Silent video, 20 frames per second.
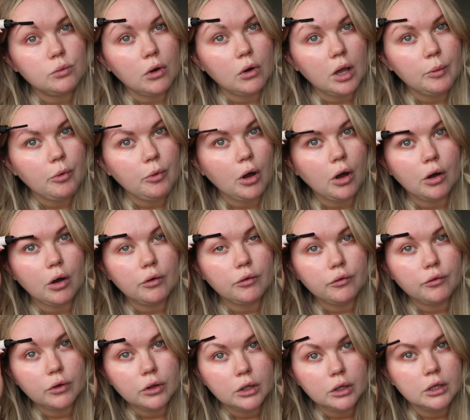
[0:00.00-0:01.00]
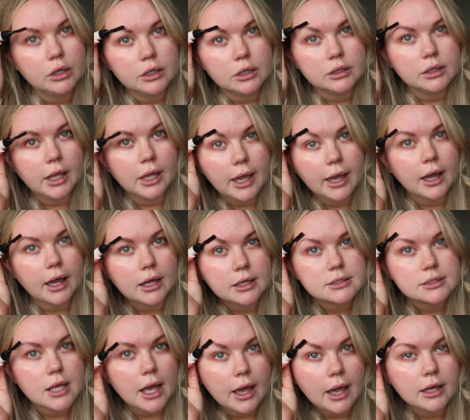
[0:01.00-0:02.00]
Wipe off the
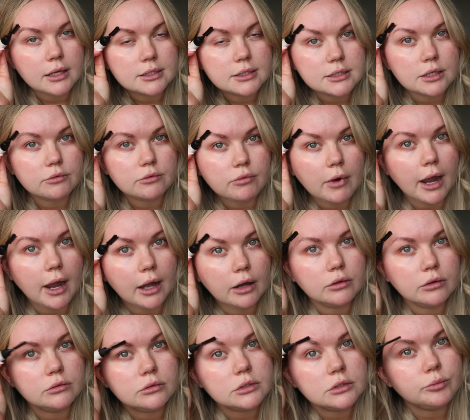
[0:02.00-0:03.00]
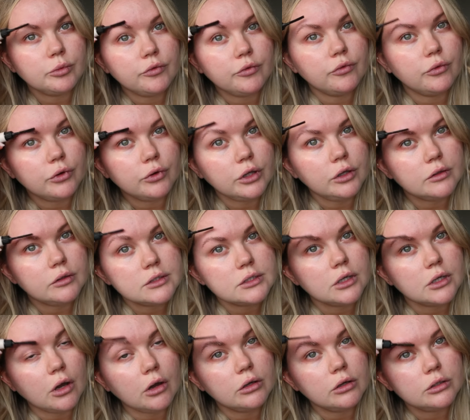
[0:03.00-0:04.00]
excess around before you
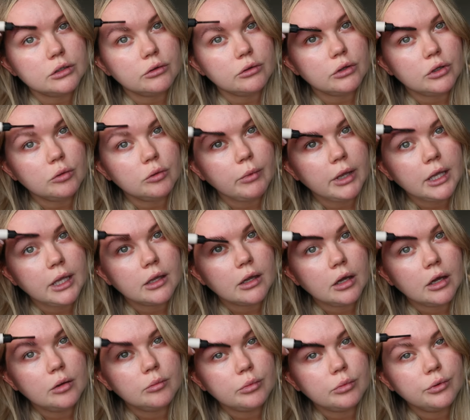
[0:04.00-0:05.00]
start doing your makeup.